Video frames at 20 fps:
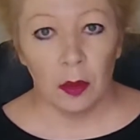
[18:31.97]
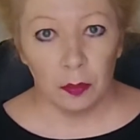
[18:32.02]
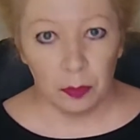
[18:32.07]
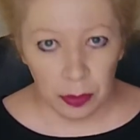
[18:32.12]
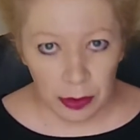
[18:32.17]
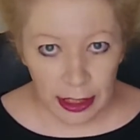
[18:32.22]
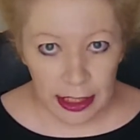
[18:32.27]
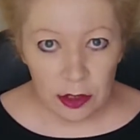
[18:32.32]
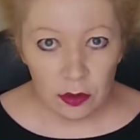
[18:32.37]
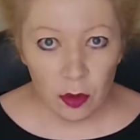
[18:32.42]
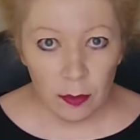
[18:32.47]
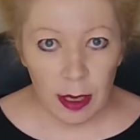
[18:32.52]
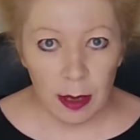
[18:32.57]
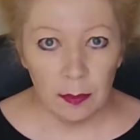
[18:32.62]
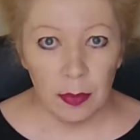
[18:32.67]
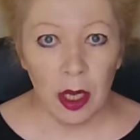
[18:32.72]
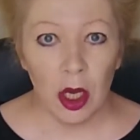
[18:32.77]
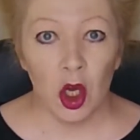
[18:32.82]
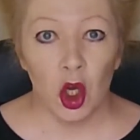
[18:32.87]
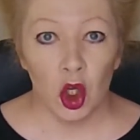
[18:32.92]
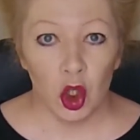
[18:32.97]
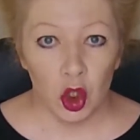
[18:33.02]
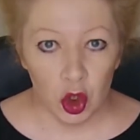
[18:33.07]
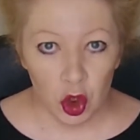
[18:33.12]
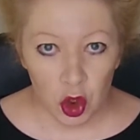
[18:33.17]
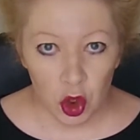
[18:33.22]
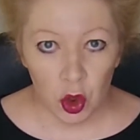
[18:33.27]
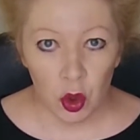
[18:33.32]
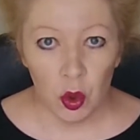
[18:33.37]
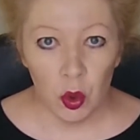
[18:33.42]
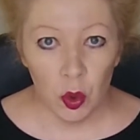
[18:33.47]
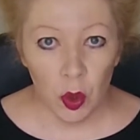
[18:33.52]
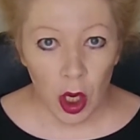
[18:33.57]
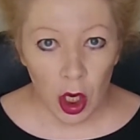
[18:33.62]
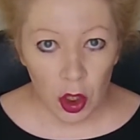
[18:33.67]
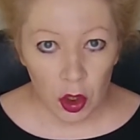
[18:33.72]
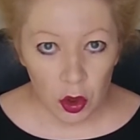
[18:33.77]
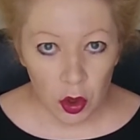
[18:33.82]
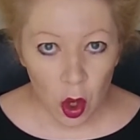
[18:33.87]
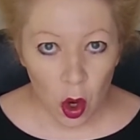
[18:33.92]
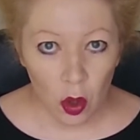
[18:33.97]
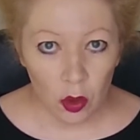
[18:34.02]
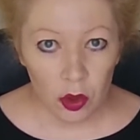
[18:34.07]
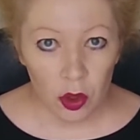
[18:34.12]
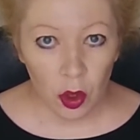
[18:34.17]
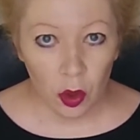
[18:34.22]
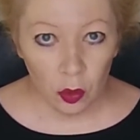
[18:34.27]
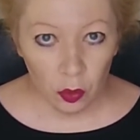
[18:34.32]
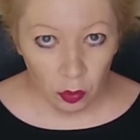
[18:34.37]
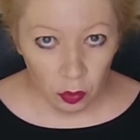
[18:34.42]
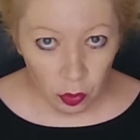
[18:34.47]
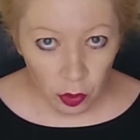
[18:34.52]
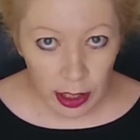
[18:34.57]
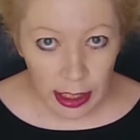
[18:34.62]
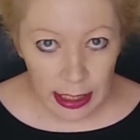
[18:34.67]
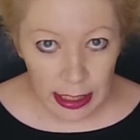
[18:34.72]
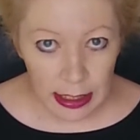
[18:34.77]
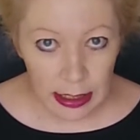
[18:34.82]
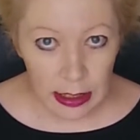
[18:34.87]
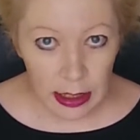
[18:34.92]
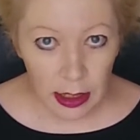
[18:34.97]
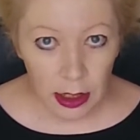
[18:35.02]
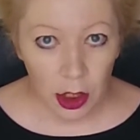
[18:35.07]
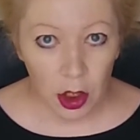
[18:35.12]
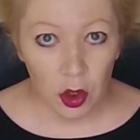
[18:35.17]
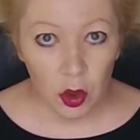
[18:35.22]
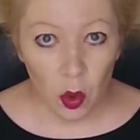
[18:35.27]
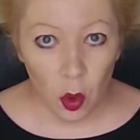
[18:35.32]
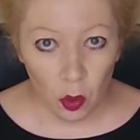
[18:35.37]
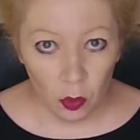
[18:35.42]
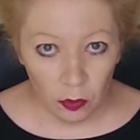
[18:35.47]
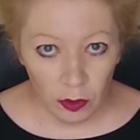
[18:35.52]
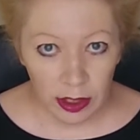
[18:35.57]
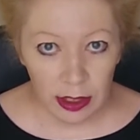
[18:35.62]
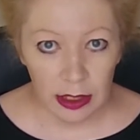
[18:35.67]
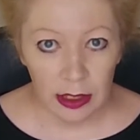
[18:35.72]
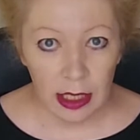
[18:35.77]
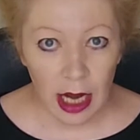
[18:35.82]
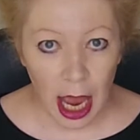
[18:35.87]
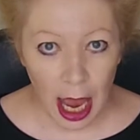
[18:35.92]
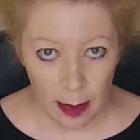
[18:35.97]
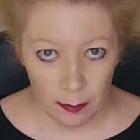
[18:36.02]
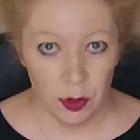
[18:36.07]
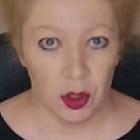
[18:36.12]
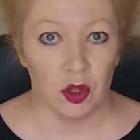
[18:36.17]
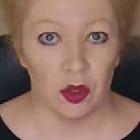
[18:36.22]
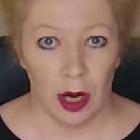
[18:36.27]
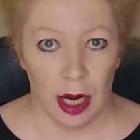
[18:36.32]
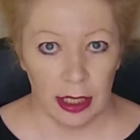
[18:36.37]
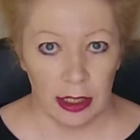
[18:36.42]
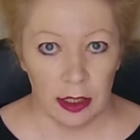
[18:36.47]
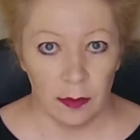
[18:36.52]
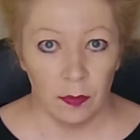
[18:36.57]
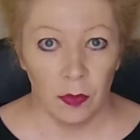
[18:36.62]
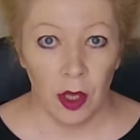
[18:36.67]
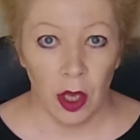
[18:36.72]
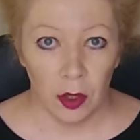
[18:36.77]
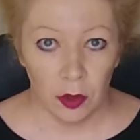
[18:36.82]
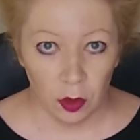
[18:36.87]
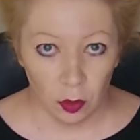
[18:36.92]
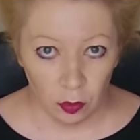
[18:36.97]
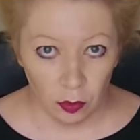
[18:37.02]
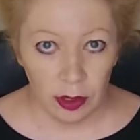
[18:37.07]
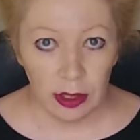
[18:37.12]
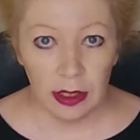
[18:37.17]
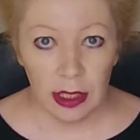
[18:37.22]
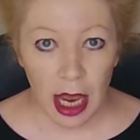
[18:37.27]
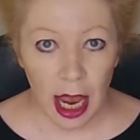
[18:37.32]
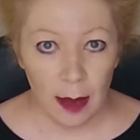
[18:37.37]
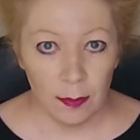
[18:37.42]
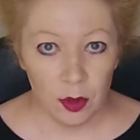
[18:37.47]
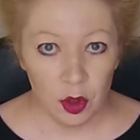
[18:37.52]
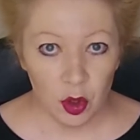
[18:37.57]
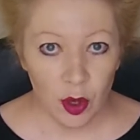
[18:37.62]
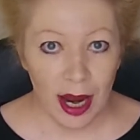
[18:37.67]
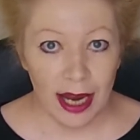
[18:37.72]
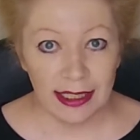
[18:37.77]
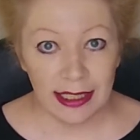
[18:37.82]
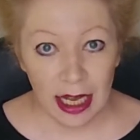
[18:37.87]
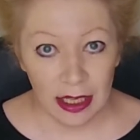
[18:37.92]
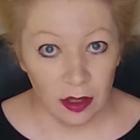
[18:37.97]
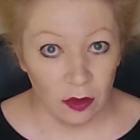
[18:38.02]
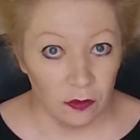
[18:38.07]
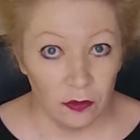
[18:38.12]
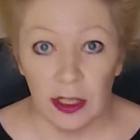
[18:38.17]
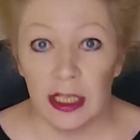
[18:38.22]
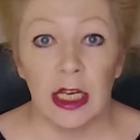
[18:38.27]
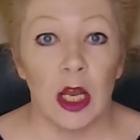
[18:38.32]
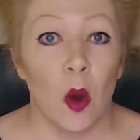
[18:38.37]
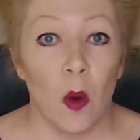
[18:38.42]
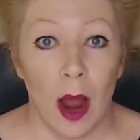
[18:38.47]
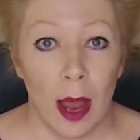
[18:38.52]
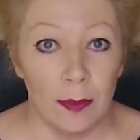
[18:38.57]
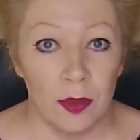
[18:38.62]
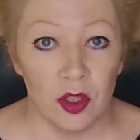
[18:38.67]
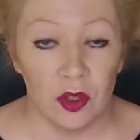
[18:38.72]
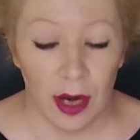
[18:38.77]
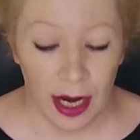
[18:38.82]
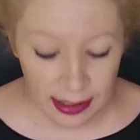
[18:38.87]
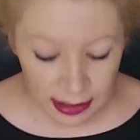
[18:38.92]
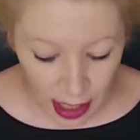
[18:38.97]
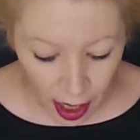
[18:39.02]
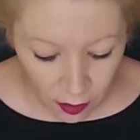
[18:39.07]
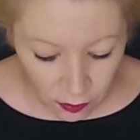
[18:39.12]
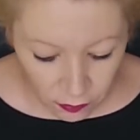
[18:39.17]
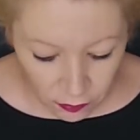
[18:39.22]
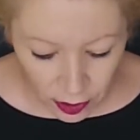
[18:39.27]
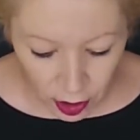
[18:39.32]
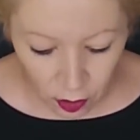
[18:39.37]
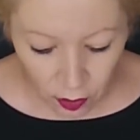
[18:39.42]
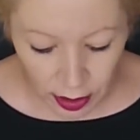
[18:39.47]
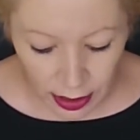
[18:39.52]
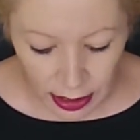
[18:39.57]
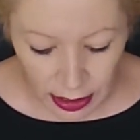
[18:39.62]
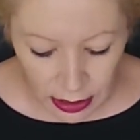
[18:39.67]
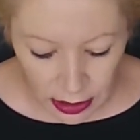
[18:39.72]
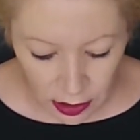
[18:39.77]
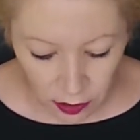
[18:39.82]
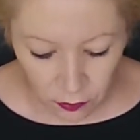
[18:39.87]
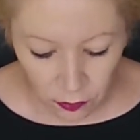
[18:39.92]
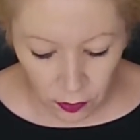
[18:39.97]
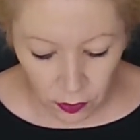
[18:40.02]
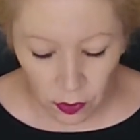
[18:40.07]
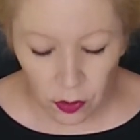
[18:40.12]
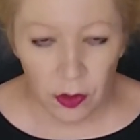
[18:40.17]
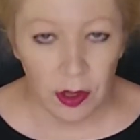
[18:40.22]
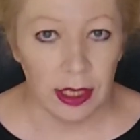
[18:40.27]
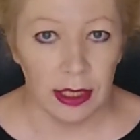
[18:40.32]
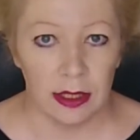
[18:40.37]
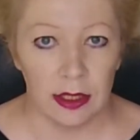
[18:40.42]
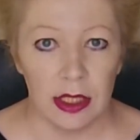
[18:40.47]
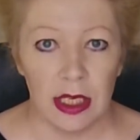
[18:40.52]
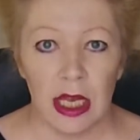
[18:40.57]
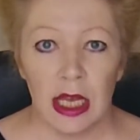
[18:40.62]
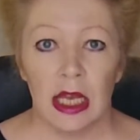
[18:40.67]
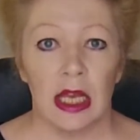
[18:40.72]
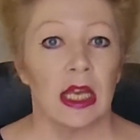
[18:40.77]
Please remember, do not read your written abstract. The written abstract and the video abstract are very different things.